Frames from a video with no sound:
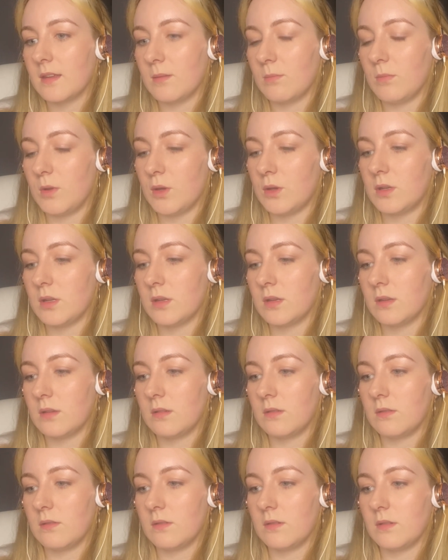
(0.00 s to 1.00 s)
Mood.
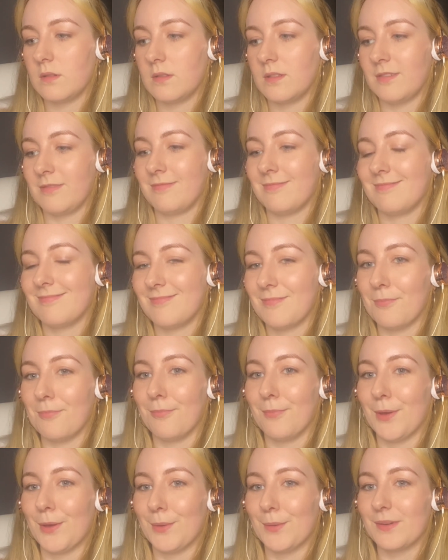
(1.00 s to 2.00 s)

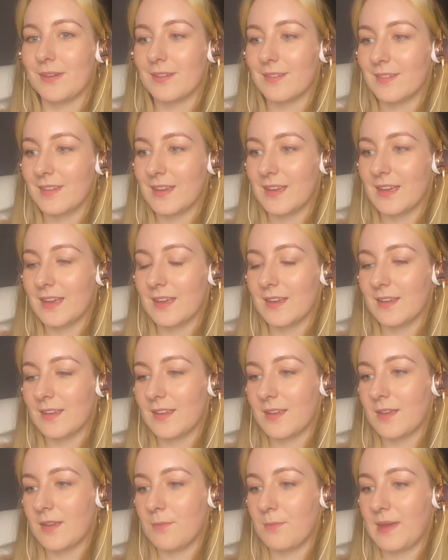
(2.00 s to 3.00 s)
Mood.
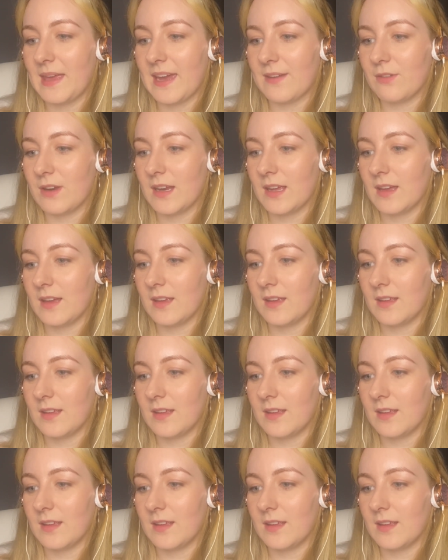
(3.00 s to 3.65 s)
Me every day.